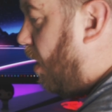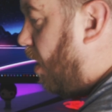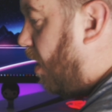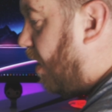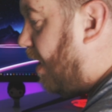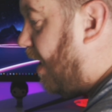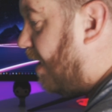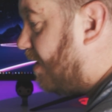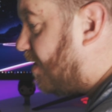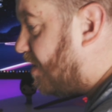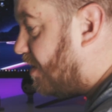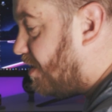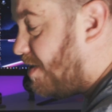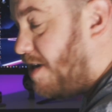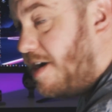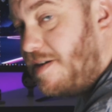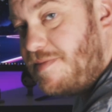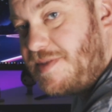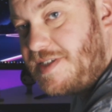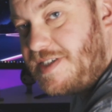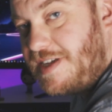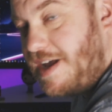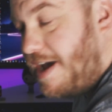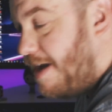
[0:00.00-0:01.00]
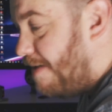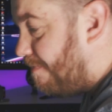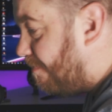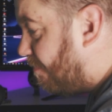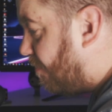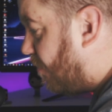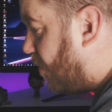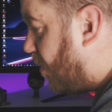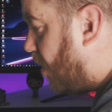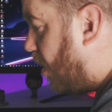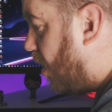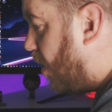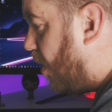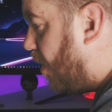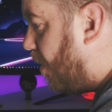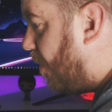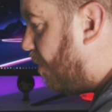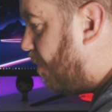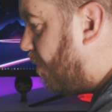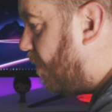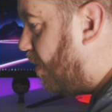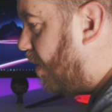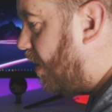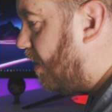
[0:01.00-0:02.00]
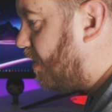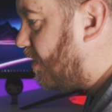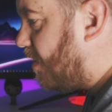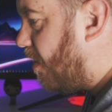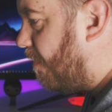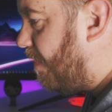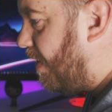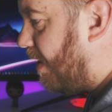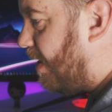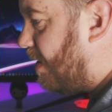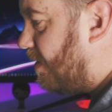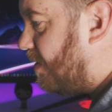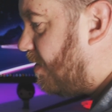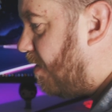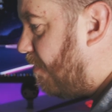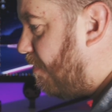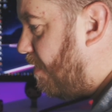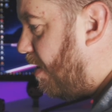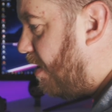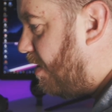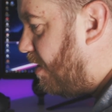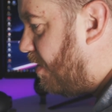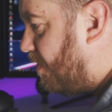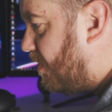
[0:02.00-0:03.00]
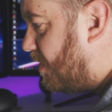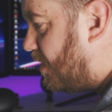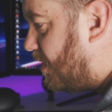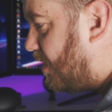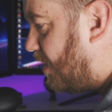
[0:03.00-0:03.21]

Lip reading: Okay, so the time's set. Let's go back into the menu and